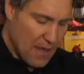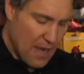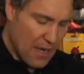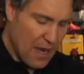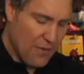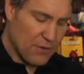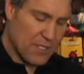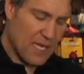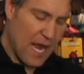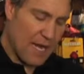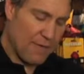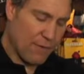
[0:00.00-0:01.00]
Another
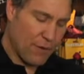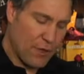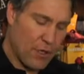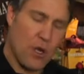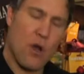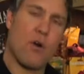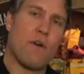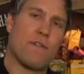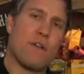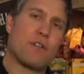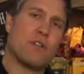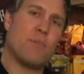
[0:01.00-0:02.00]
sign for you to know if
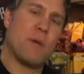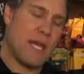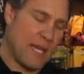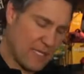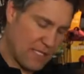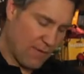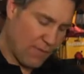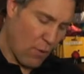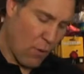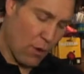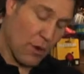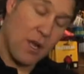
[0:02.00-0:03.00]
they're too big is
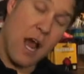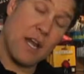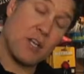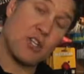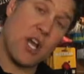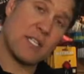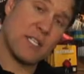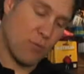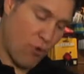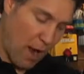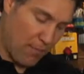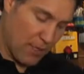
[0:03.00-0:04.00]
or not adjusted
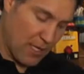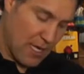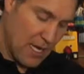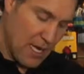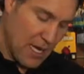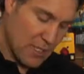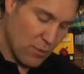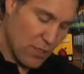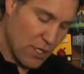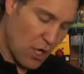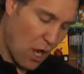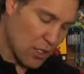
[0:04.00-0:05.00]
properly is when
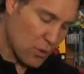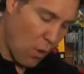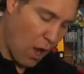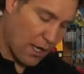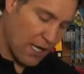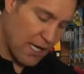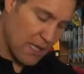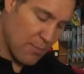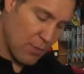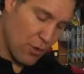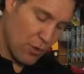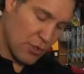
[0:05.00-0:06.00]
the dog's walking in the
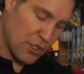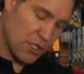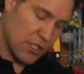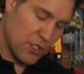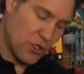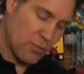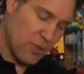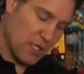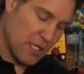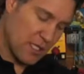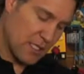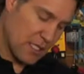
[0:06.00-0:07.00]
boot, just assume that
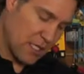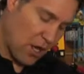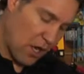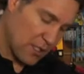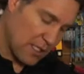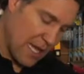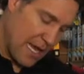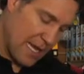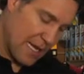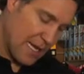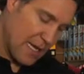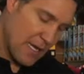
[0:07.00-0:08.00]
this is the dog's
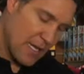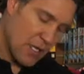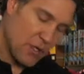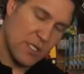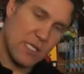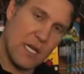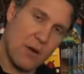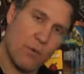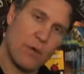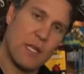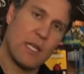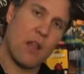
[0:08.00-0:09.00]
leg, you'll see a
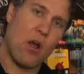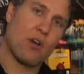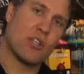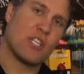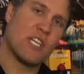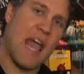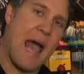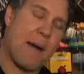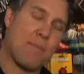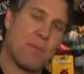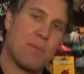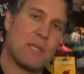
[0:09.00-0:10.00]
really large
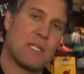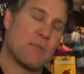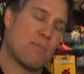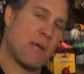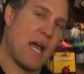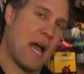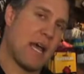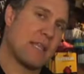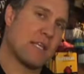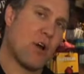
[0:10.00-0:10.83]
gap behind the